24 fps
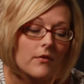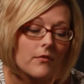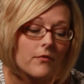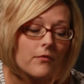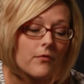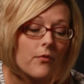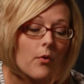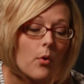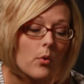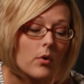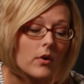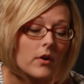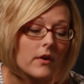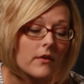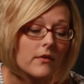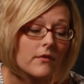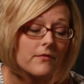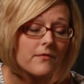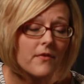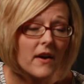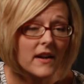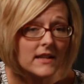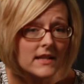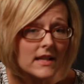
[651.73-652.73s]
for
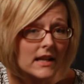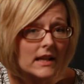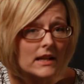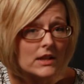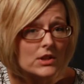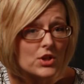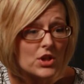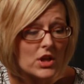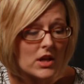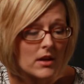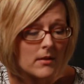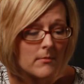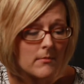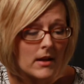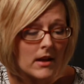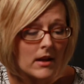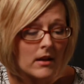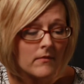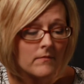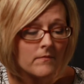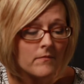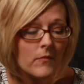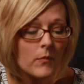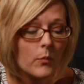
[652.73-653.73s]
funding
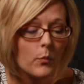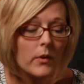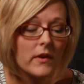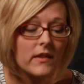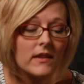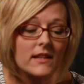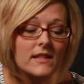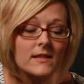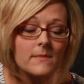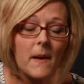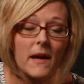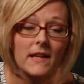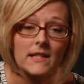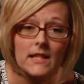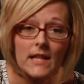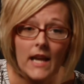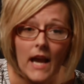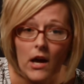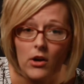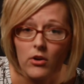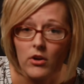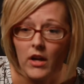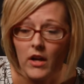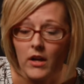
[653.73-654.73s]
GME with expected
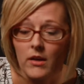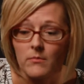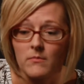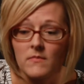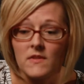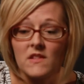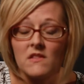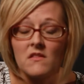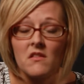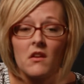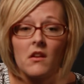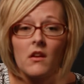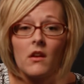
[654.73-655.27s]
outcomes.